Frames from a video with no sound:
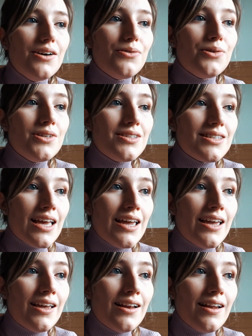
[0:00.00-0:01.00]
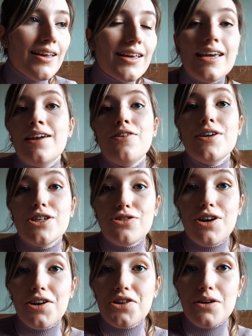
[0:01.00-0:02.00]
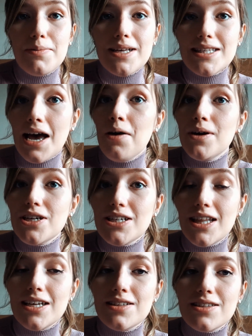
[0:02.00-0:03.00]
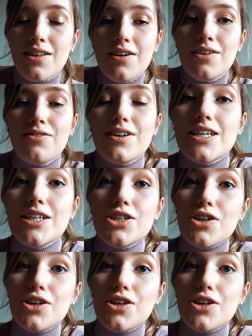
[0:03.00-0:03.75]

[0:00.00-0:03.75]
was saying, like, in our introductory bits how much they'd started reading